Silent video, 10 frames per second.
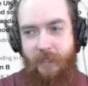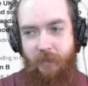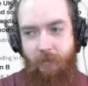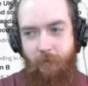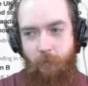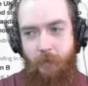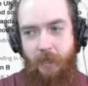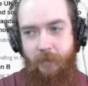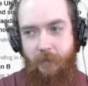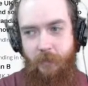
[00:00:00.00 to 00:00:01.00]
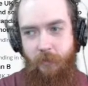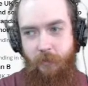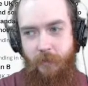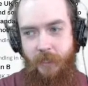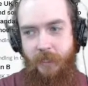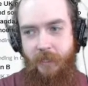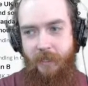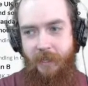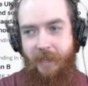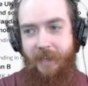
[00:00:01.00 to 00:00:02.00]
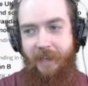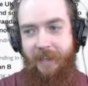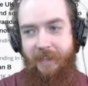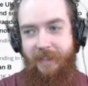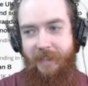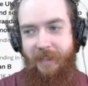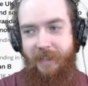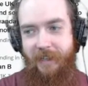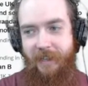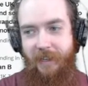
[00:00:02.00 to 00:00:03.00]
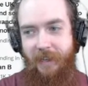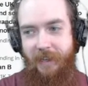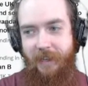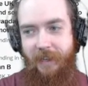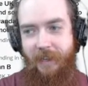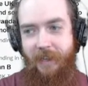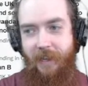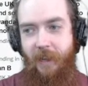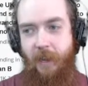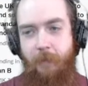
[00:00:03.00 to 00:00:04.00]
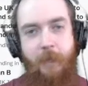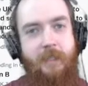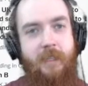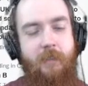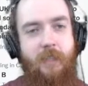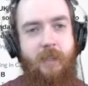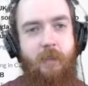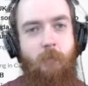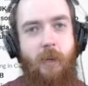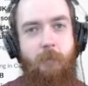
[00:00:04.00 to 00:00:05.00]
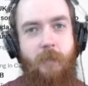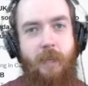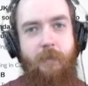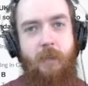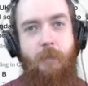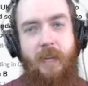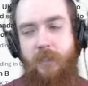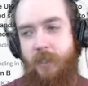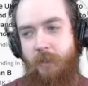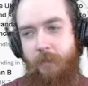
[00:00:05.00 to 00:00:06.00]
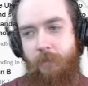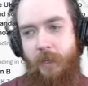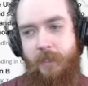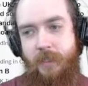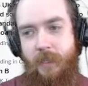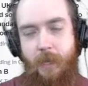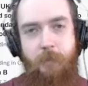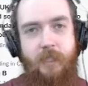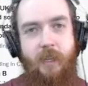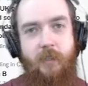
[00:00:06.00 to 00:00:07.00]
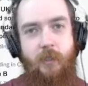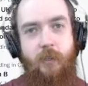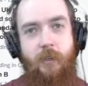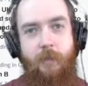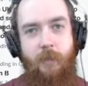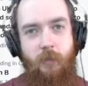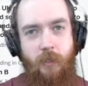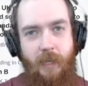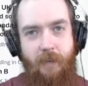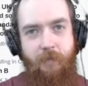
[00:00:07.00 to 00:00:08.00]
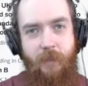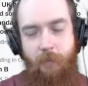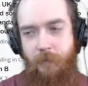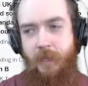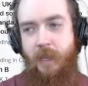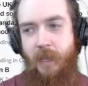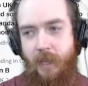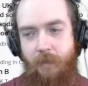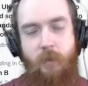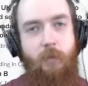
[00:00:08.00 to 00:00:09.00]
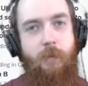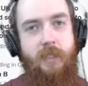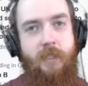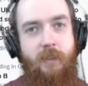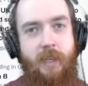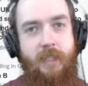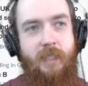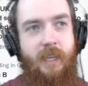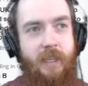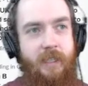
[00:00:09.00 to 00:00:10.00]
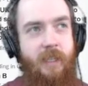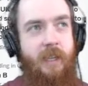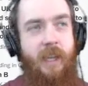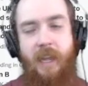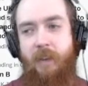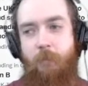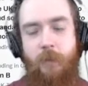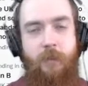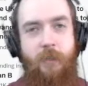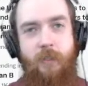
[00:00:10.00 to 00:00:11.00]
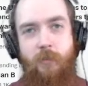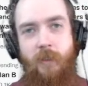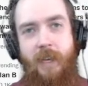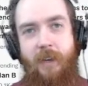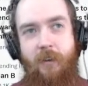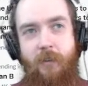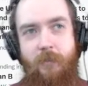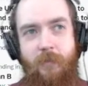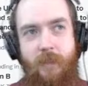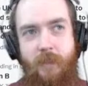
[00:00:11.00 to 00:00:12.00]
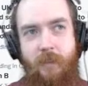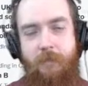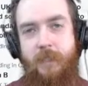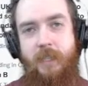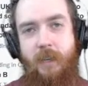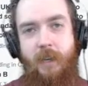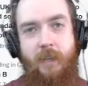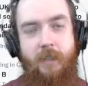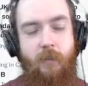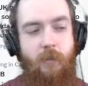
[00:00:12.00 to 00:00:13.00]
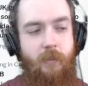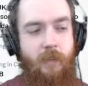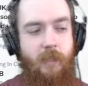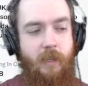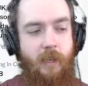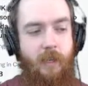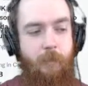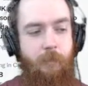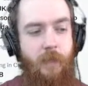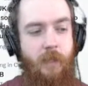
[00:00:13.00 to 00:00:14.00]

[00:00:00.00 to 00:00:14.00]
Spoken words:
it here for a while, too. And again, I'm not saying there's anything wrong with having imaginary friends. I'm just not sure if you should have them if you're the president of the United States. And if we're going to allow the facade or the